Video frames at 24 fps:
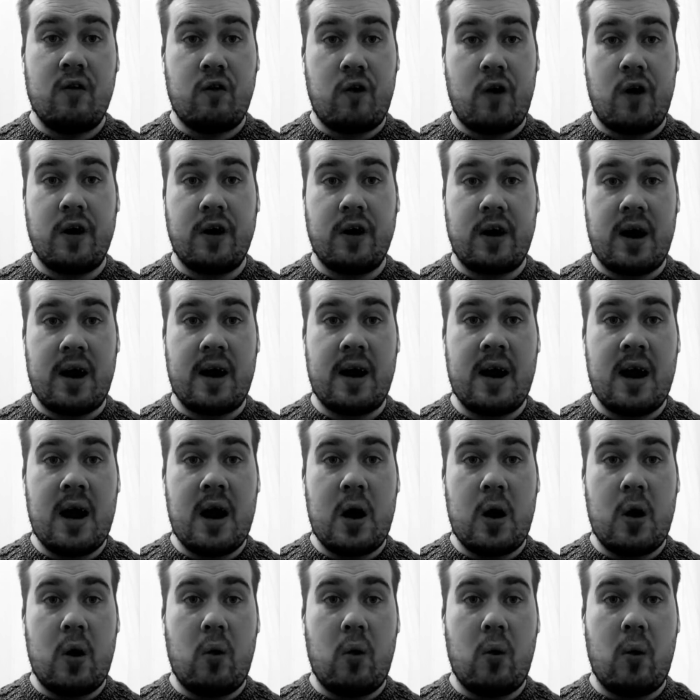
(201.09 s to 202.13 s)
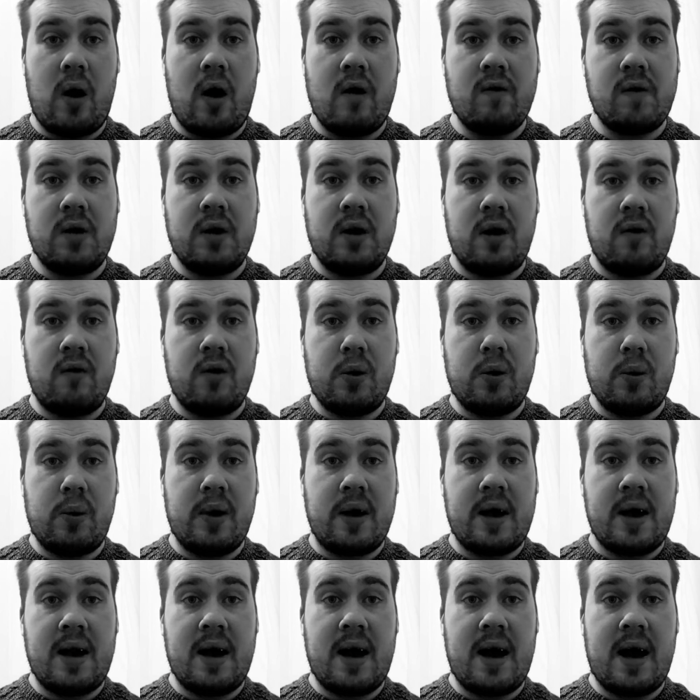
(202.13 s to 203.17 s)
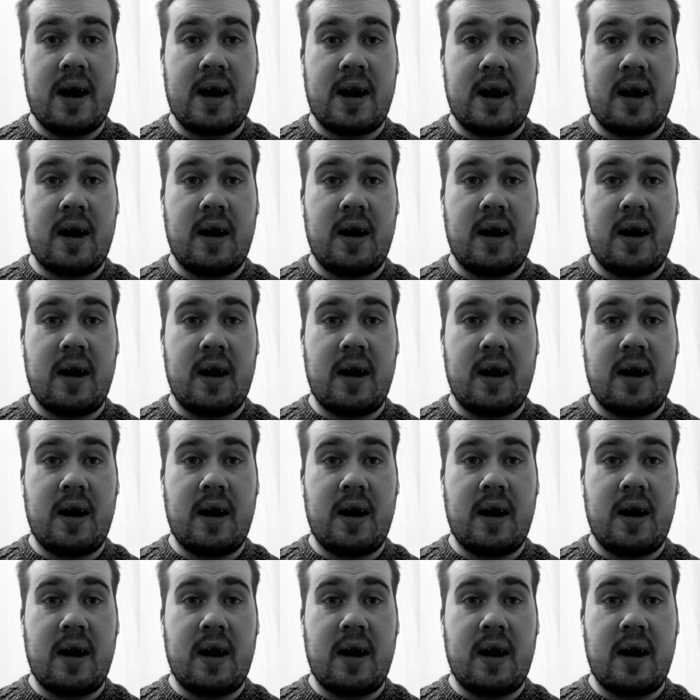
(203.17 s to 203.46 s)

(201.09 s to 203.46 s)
Friday or have a lovely weekend ahead,